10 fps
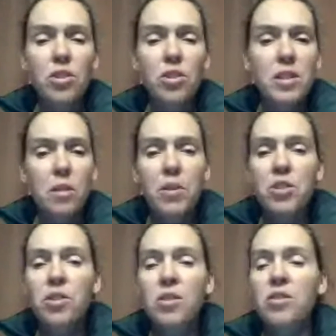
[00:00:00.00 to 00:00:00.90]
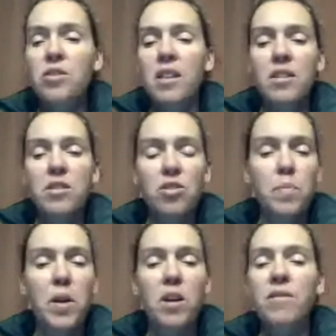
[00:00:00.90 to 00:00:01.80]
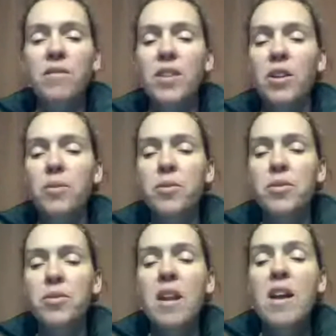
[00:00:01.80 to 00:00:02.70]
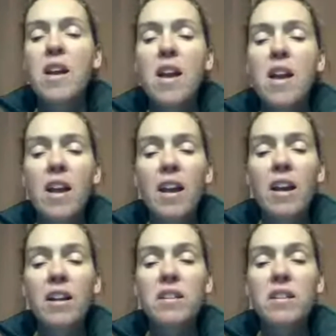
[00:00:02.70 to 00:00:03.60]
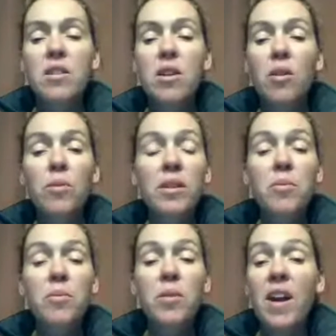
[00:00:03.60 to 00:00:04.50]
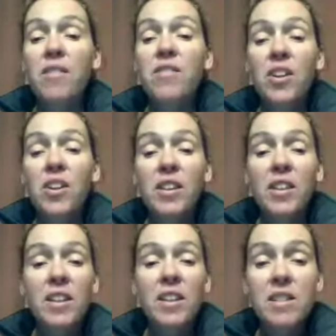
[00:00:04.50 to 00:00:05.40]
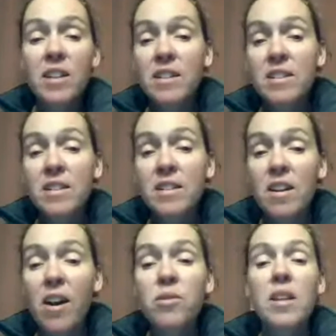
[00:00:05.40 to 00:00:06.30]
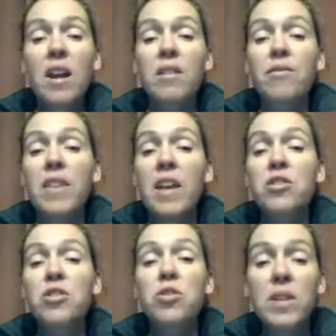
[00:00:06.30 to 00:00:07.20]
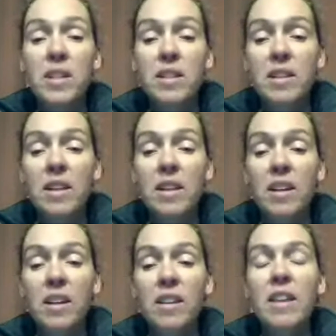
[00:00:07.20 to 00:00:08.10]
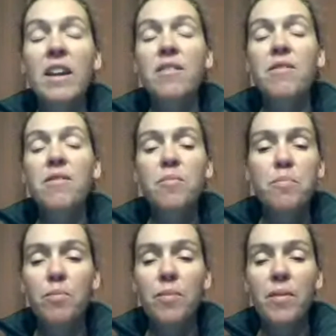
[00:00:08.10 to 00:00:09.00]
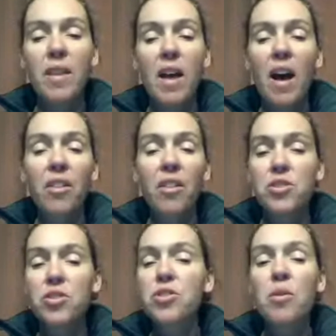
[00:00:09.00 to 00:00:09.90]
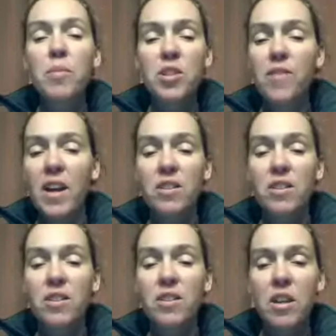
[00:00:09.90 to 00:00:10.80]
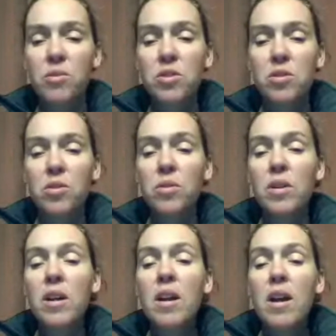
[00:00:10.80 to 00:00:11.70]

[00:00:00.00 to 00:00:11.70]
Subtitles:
It's just like brushing their teeth. It's just part of their routine. And really, we've had very little sickness in our house. And if they do get sick, they get healthy so much faster than they used to.